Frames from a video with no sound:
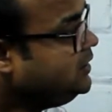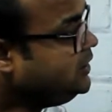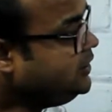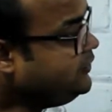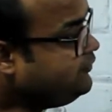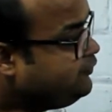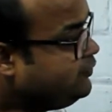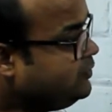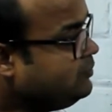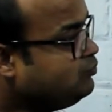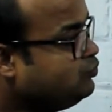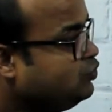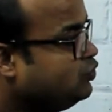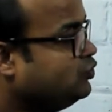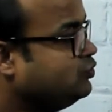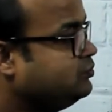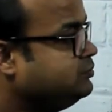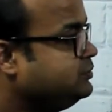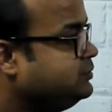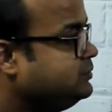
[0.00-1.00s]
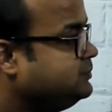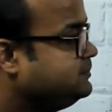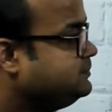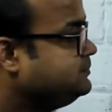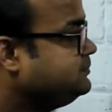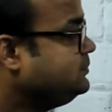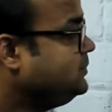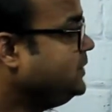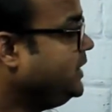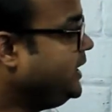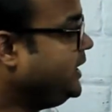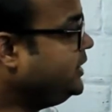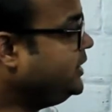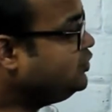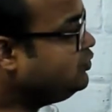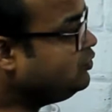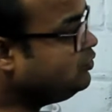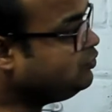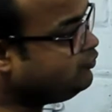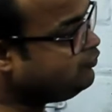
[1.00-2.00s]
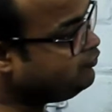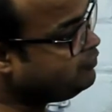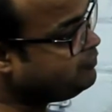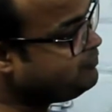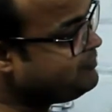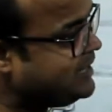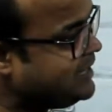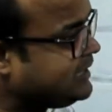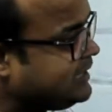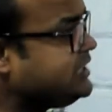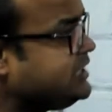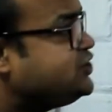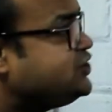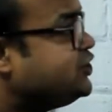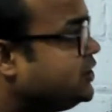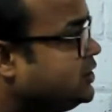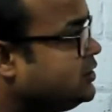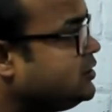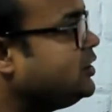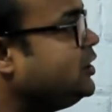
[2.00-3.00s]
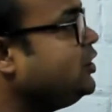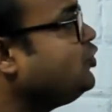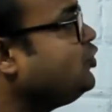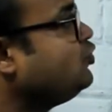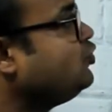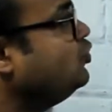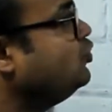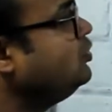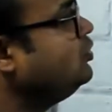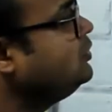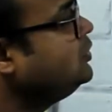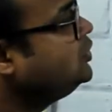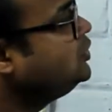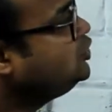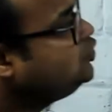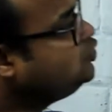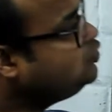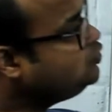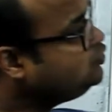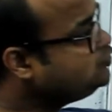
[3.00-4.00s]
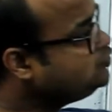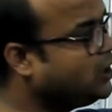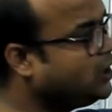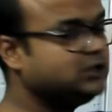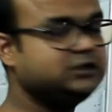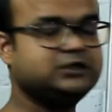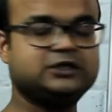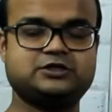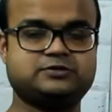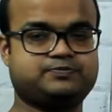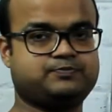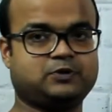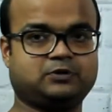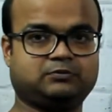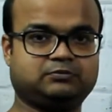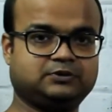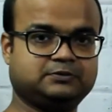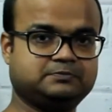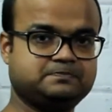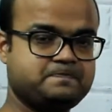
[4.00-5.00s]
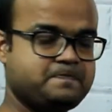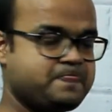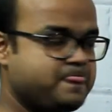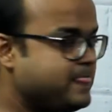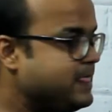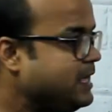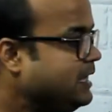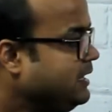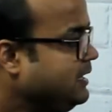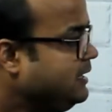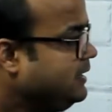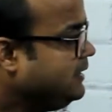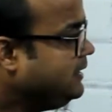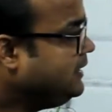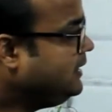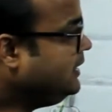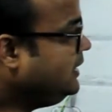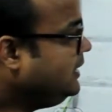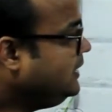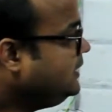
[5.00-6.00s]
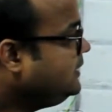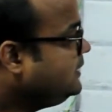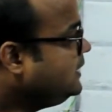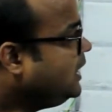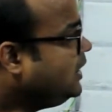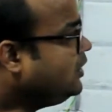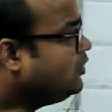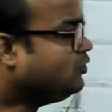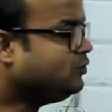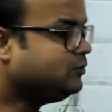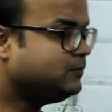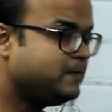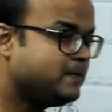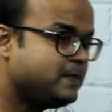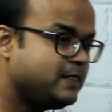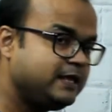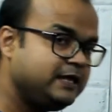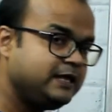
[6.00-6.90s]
if we move into, we make a general rule to solve this problem. Now,